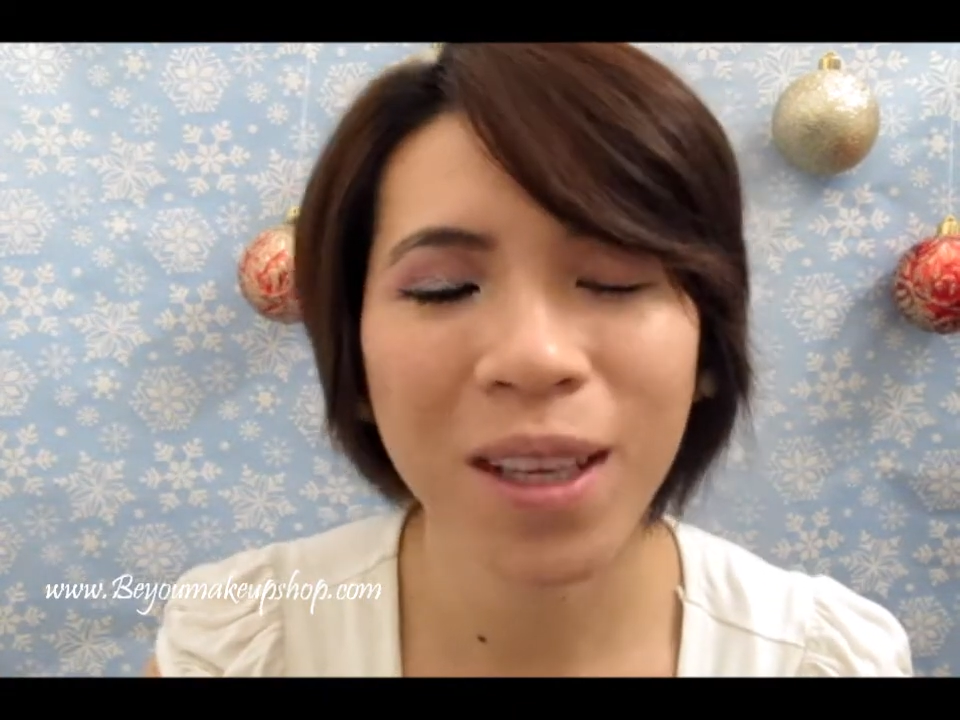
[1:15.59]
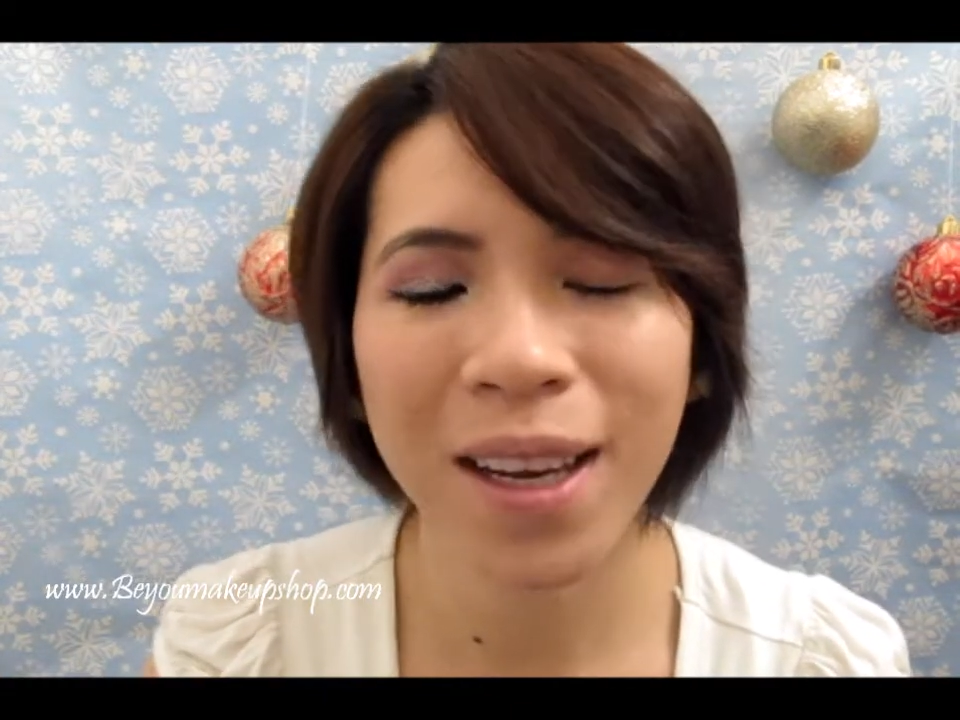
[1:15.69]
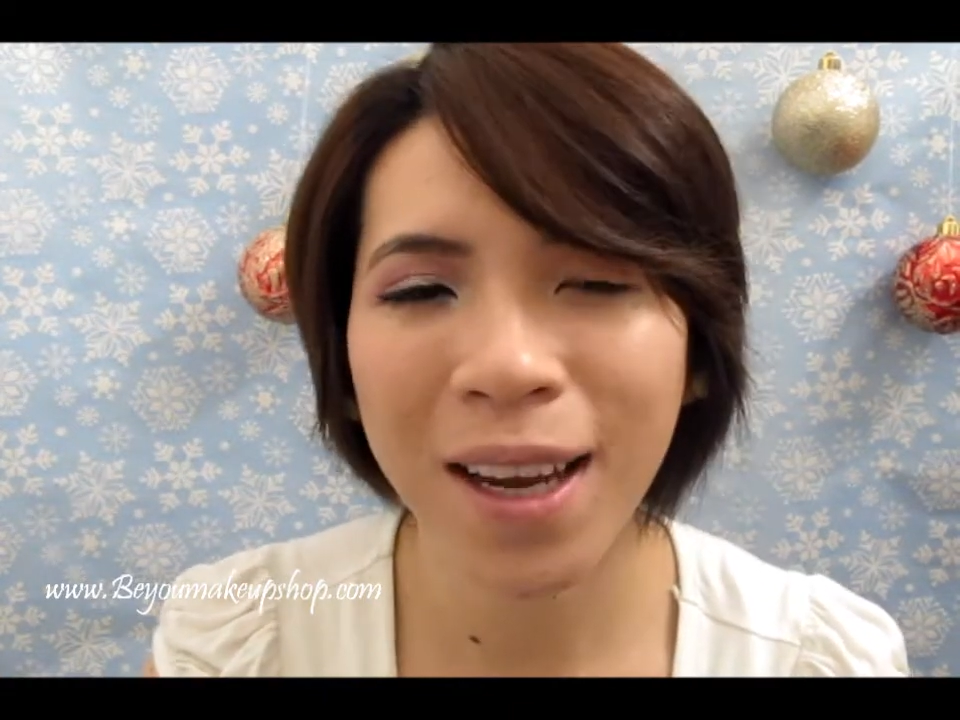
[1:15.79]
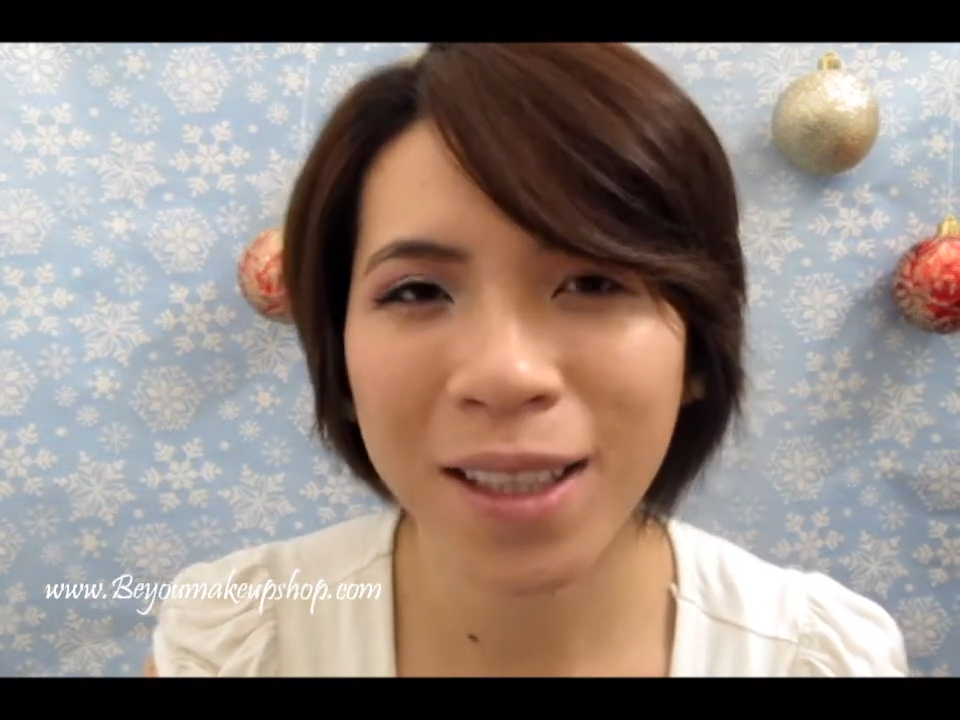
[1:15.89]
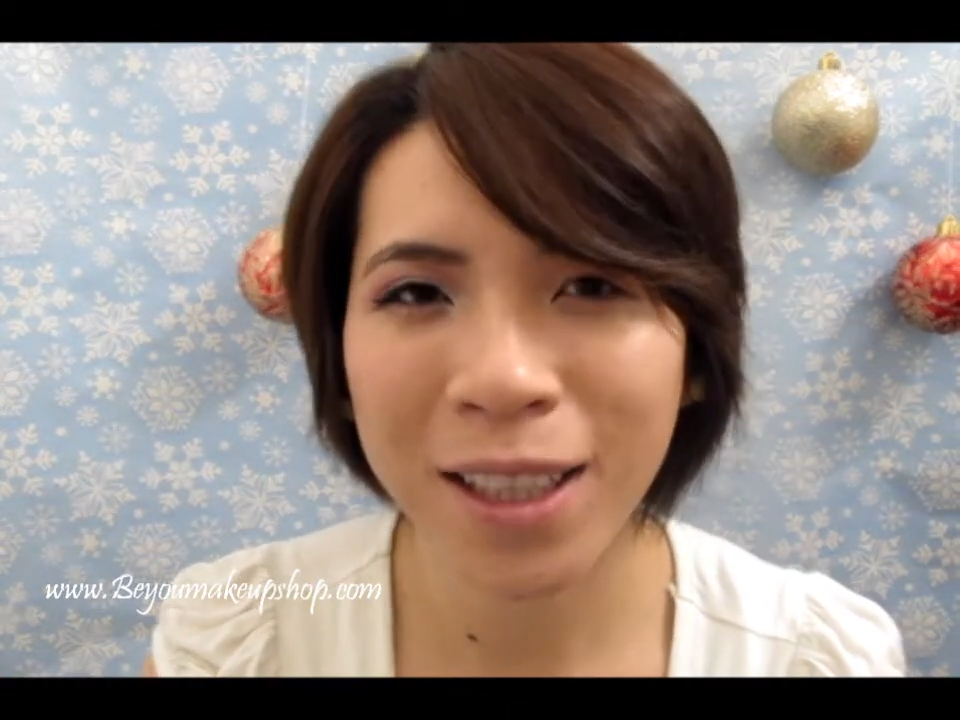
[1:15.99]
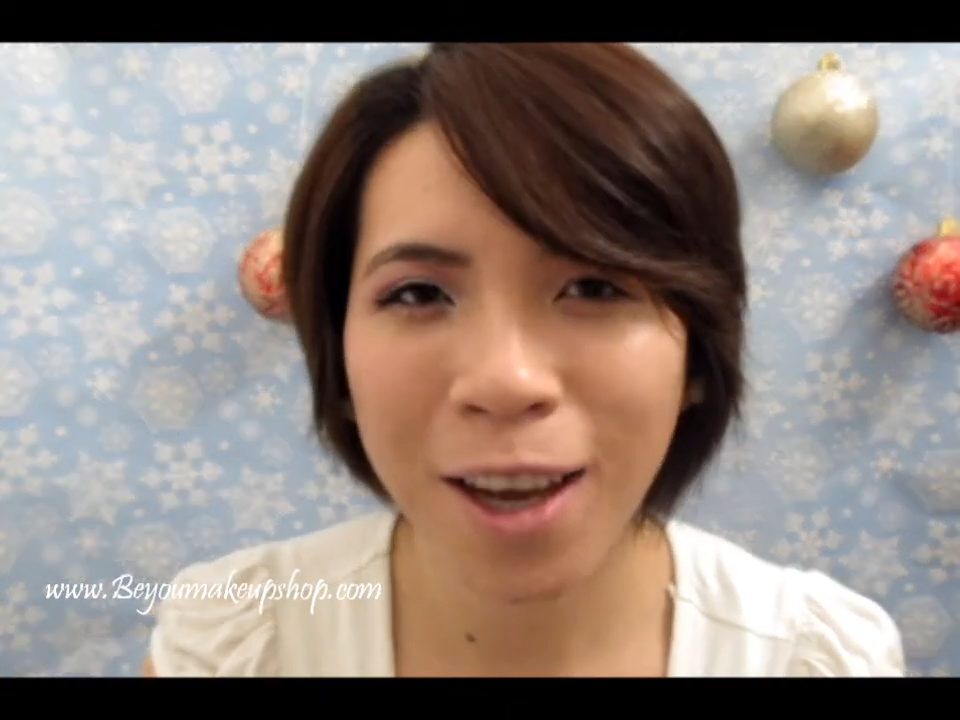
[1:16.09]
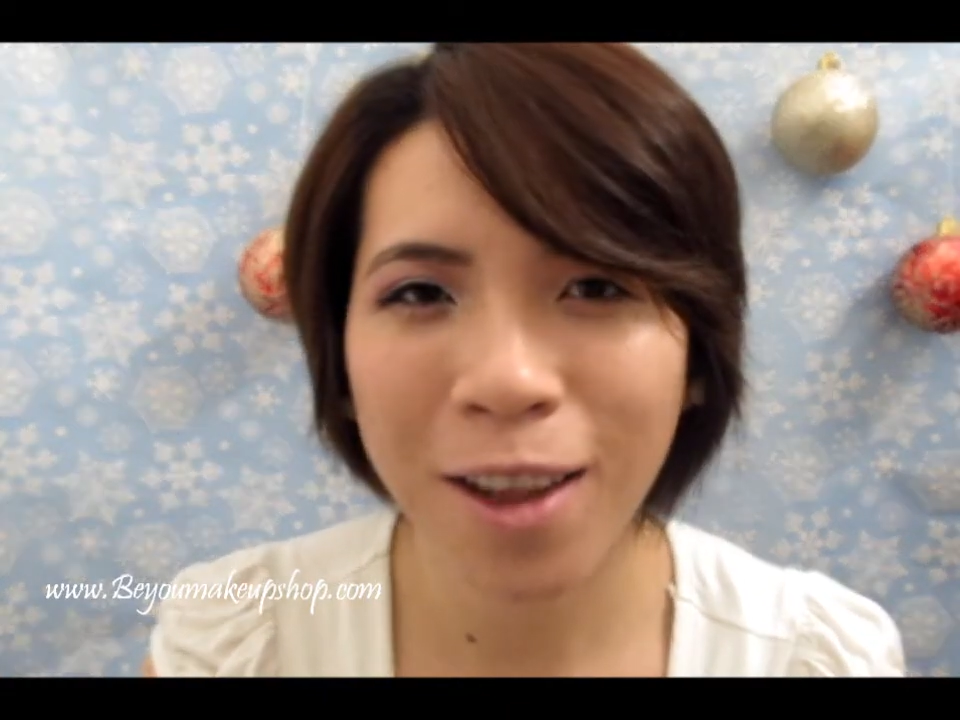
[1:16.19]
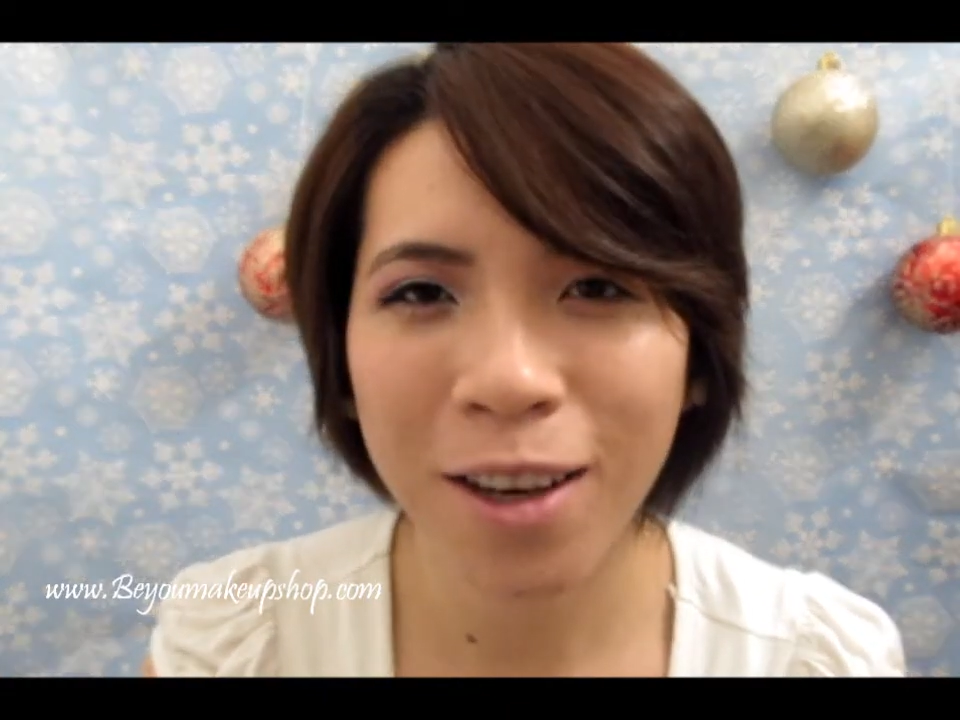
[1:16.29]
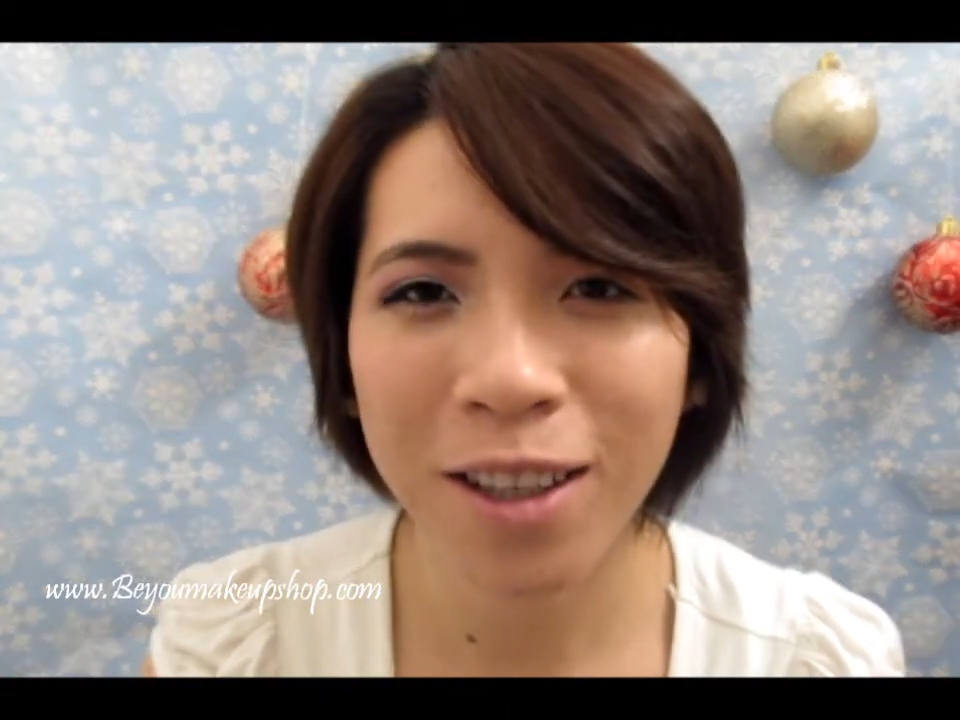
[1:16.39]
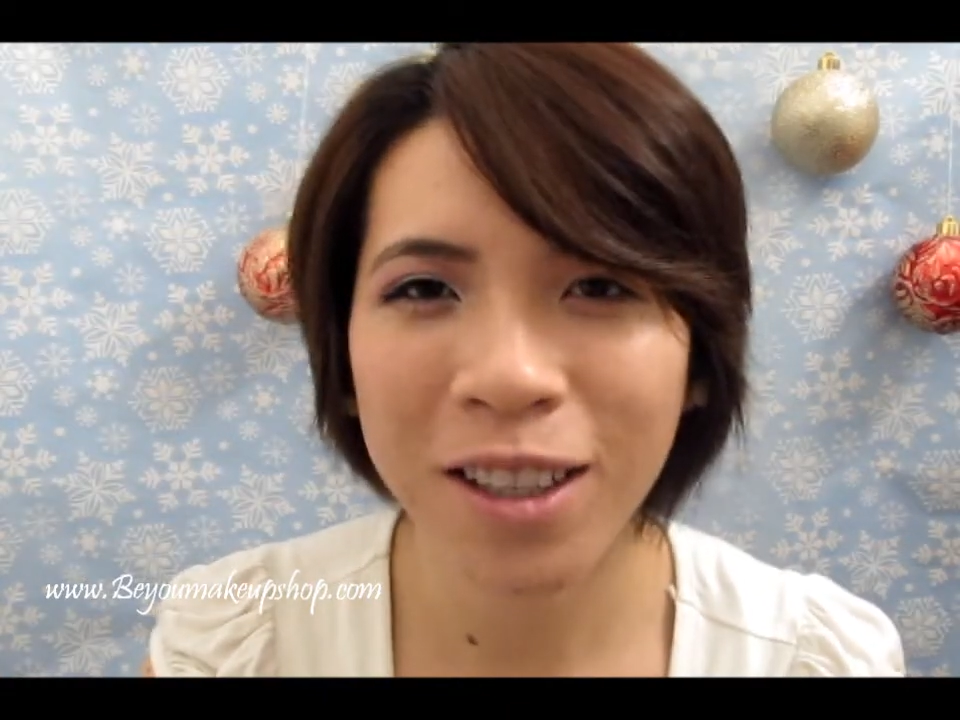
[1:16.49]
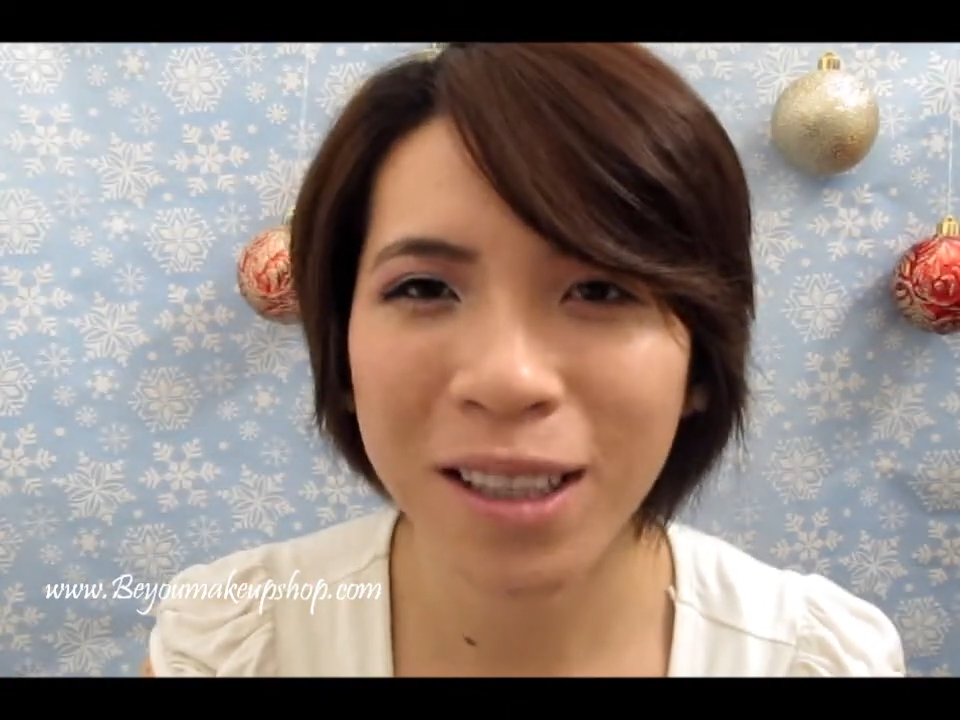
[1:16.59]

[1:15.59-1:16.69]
can get together to